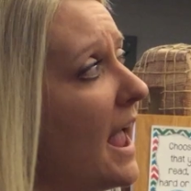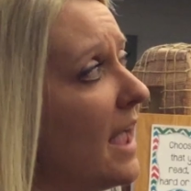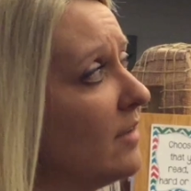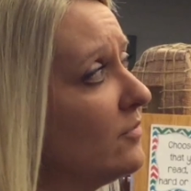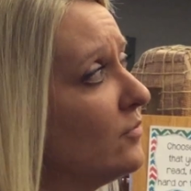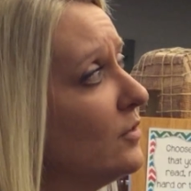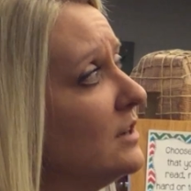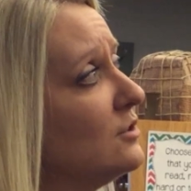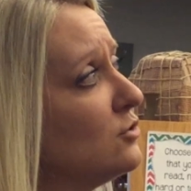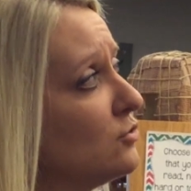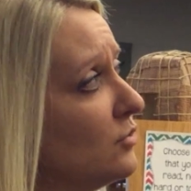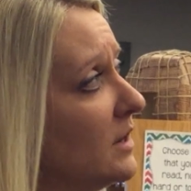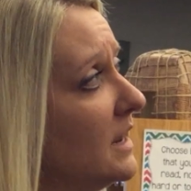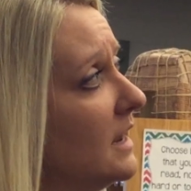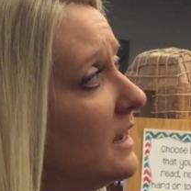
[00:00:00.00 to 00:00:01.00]
Every
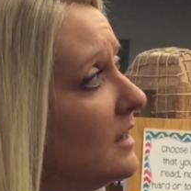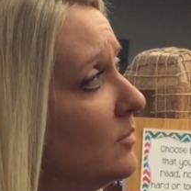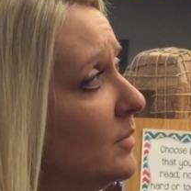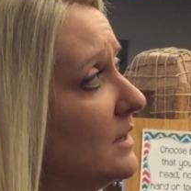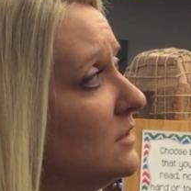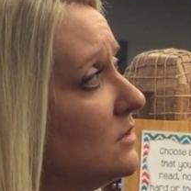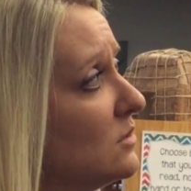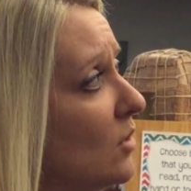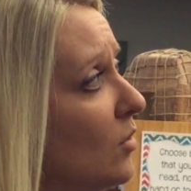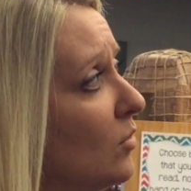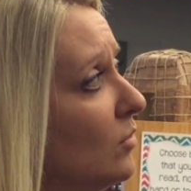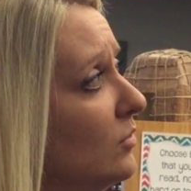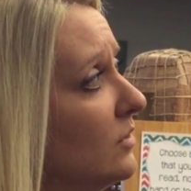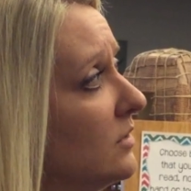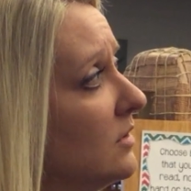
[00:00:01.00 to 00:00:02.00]
tree had been
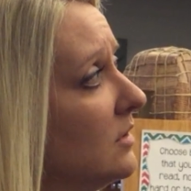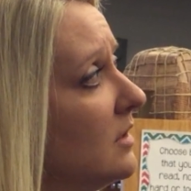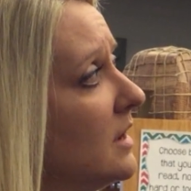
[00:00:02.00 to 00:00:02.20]
sold.